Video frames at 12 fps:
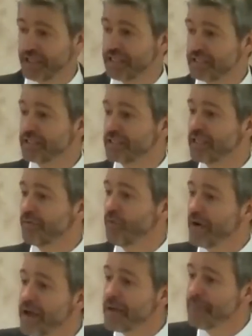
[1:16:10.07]
Jesus, then
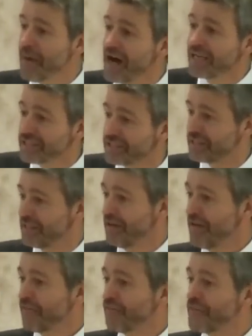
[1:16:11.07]
we must
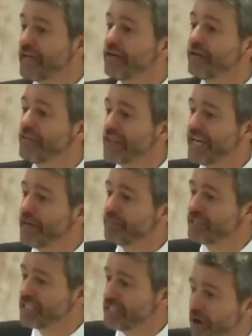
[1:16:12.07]
fill the
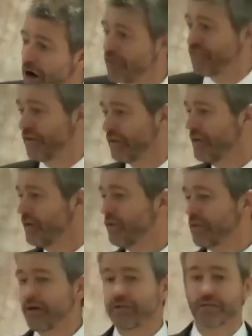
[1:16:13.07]
empty coffer
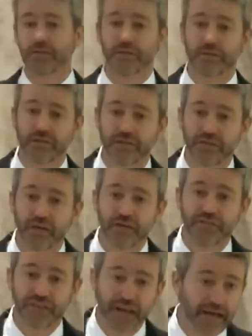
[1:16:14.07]
with all sorts of
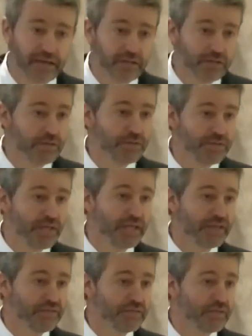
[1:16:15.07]
fanatical
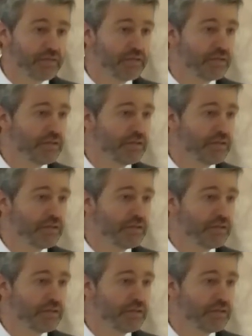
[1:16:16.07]
crusades.